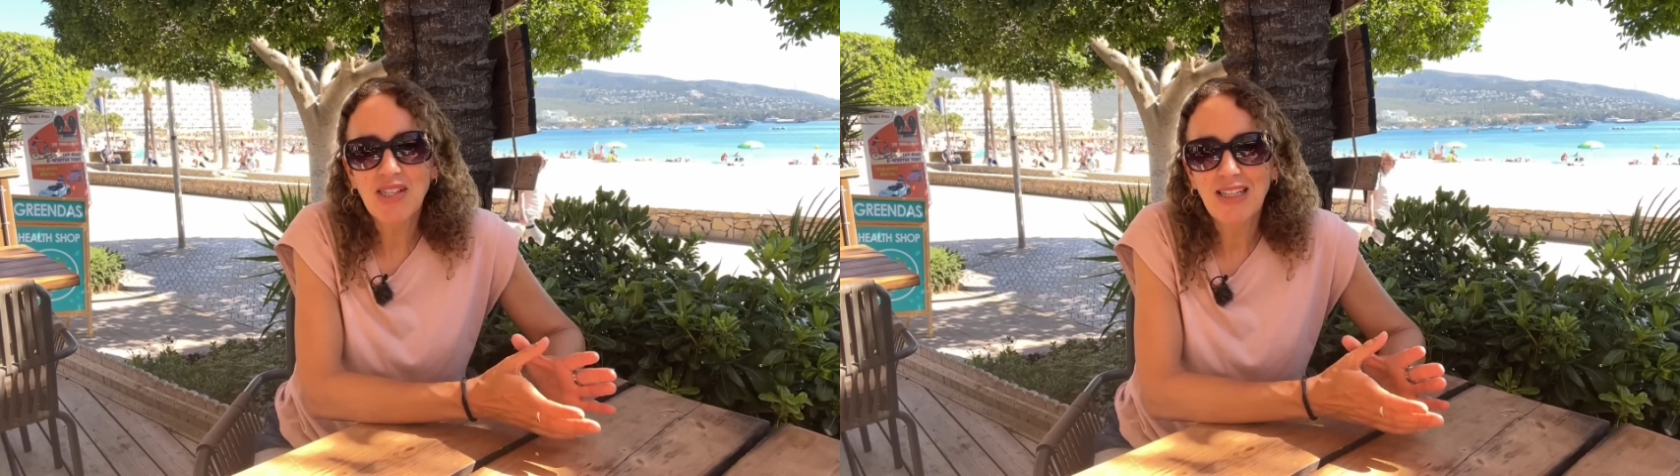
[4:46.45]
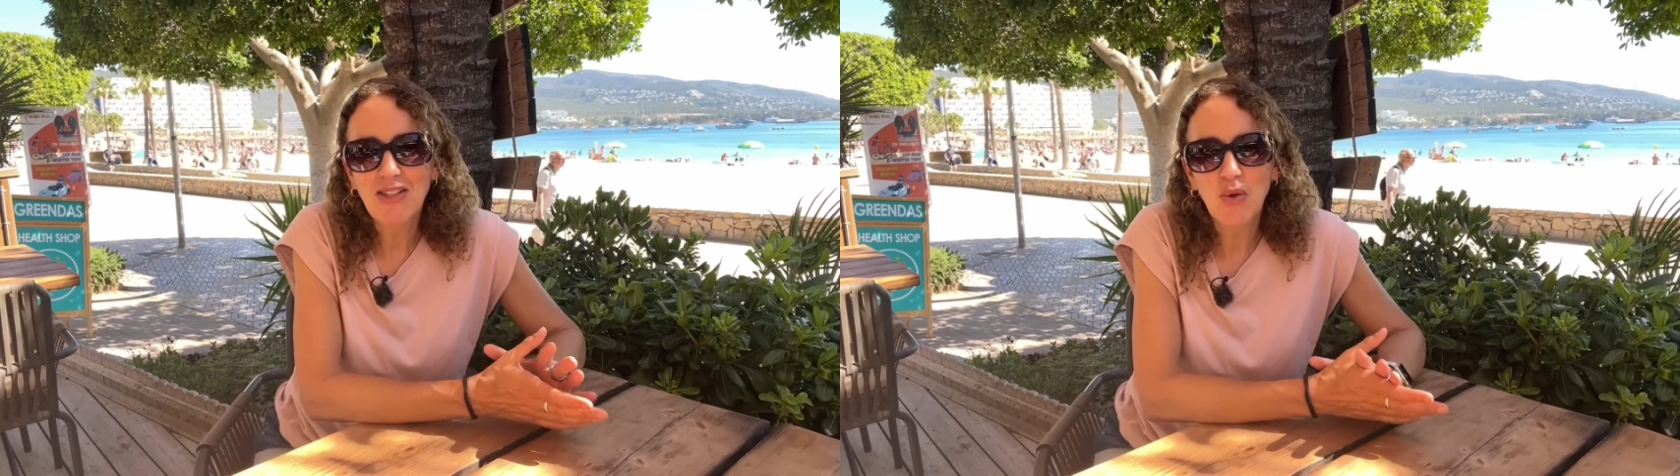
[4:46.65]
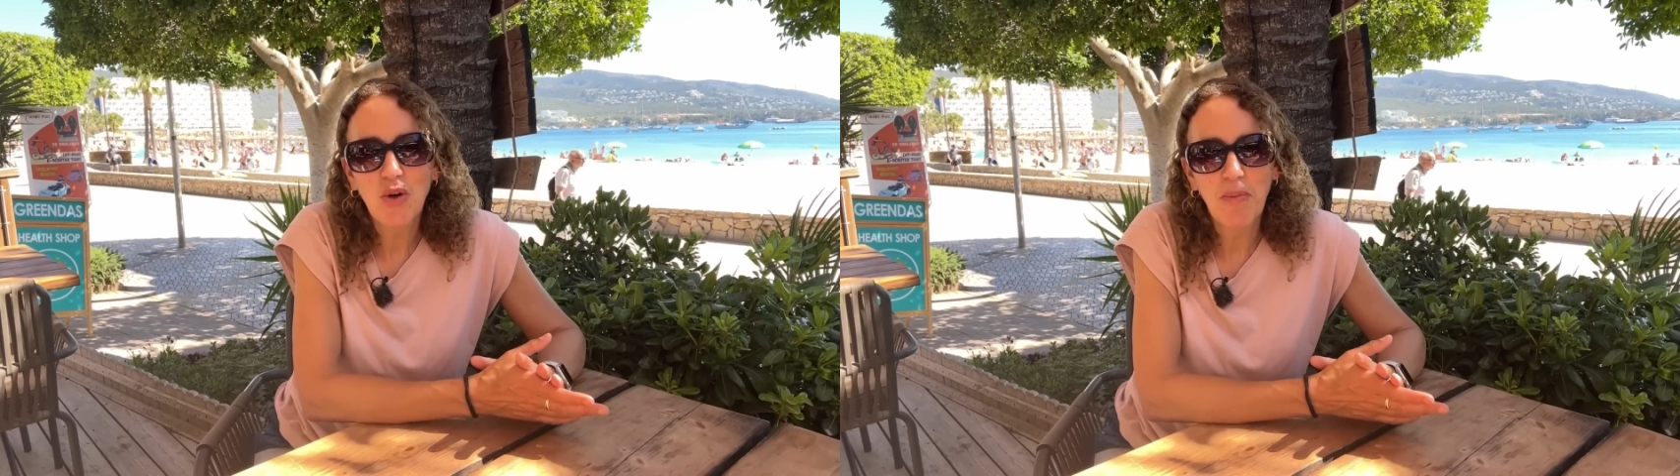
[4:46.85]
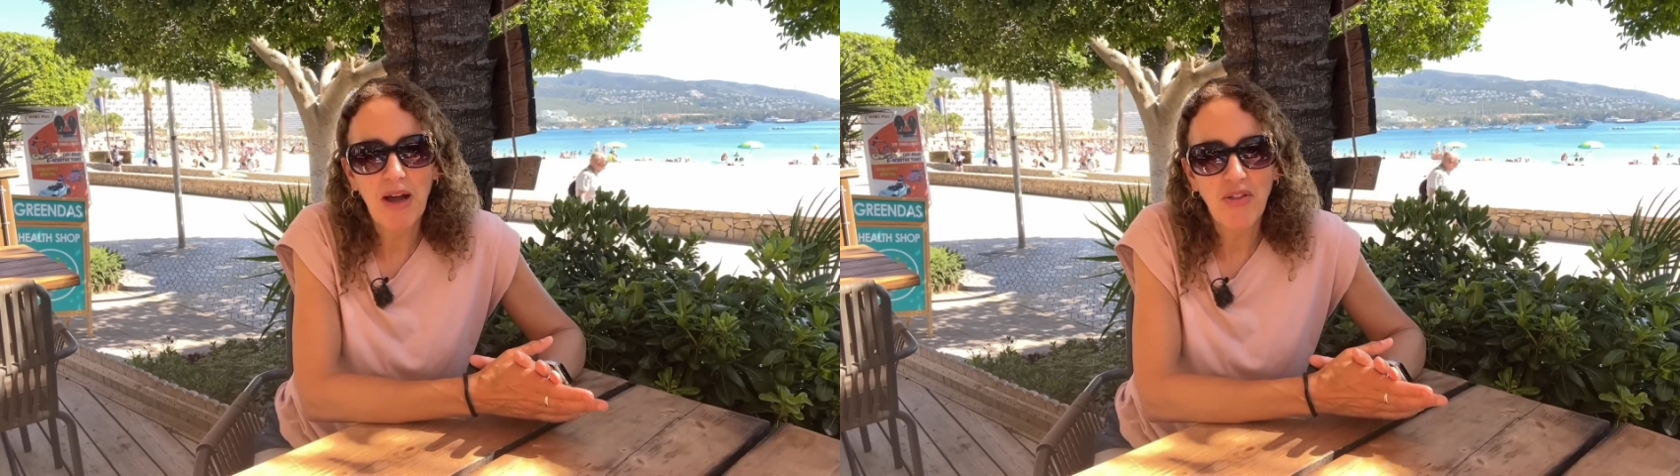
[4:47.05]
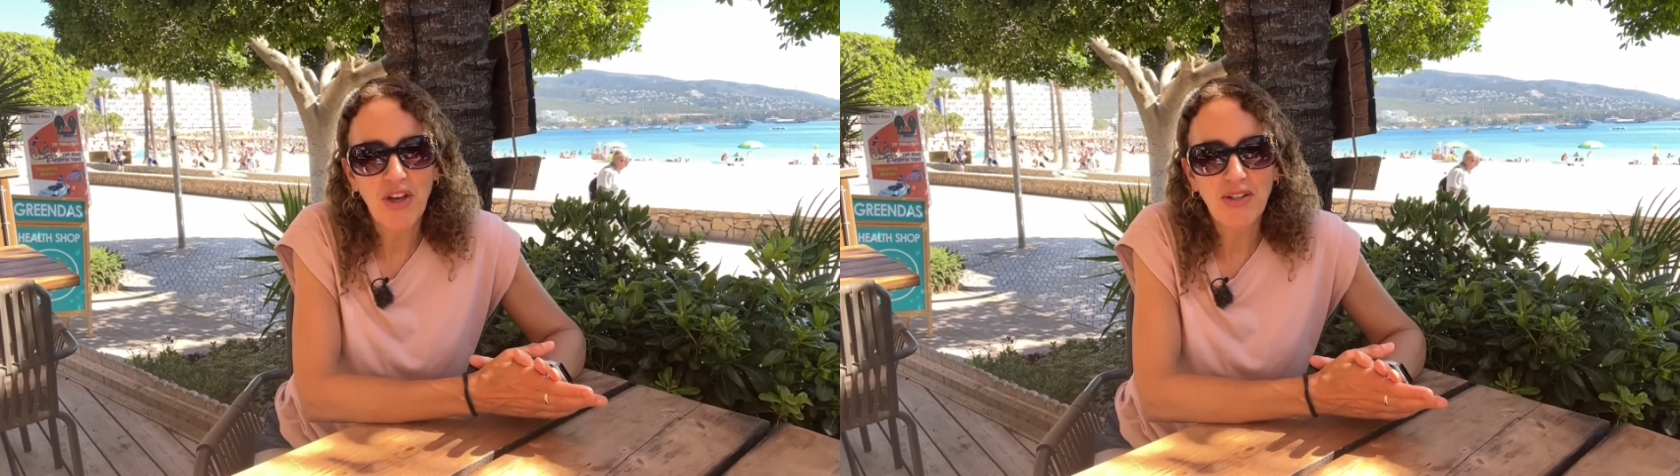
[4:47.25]
going to talk
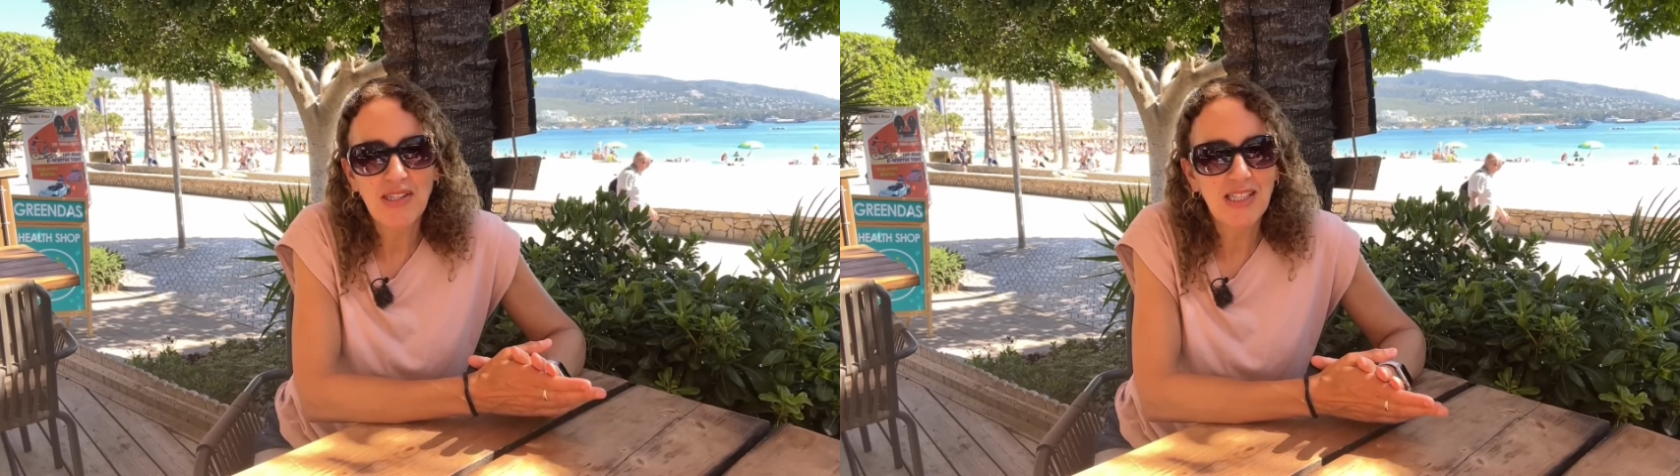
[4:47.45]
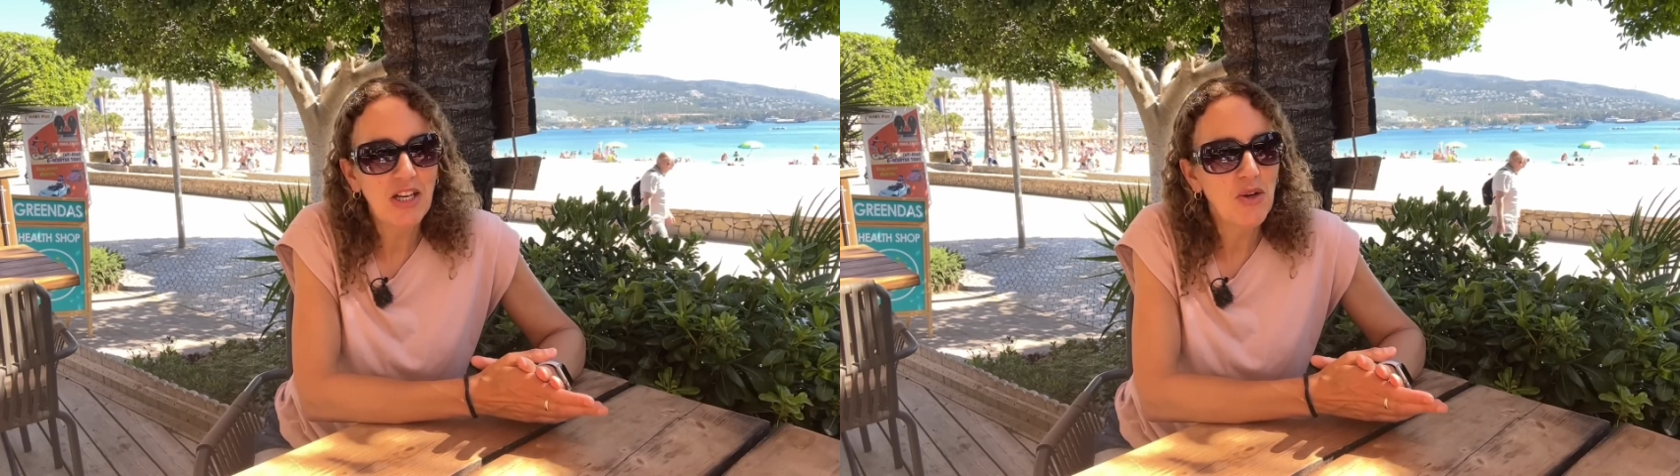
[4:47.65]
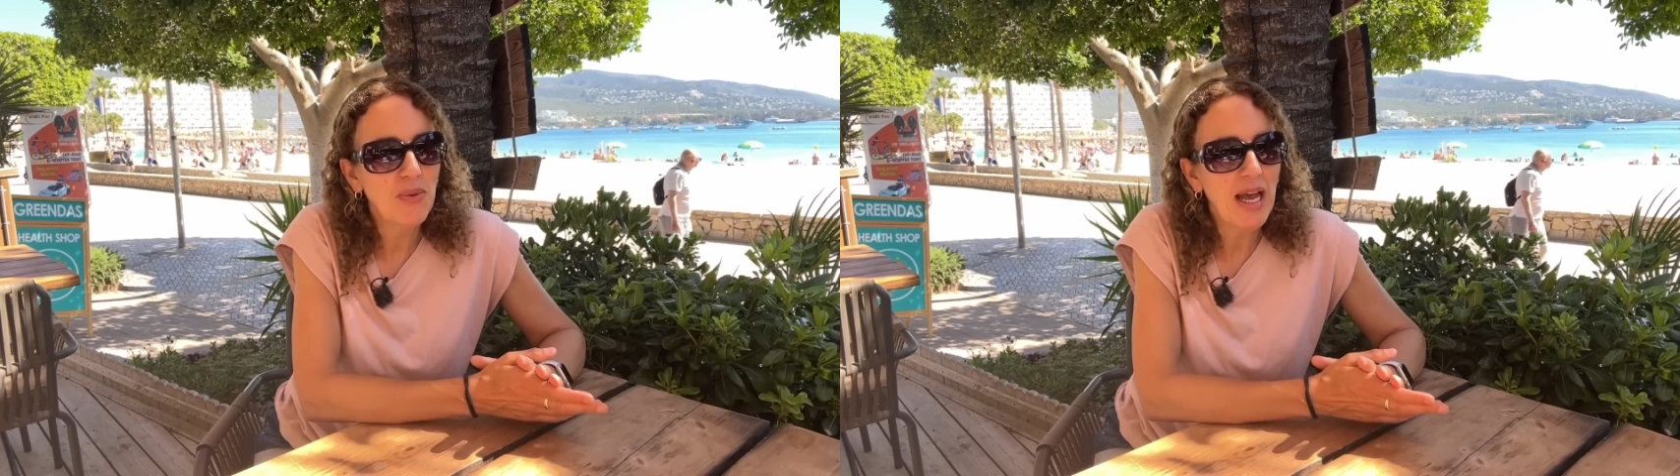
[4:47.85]
about those too.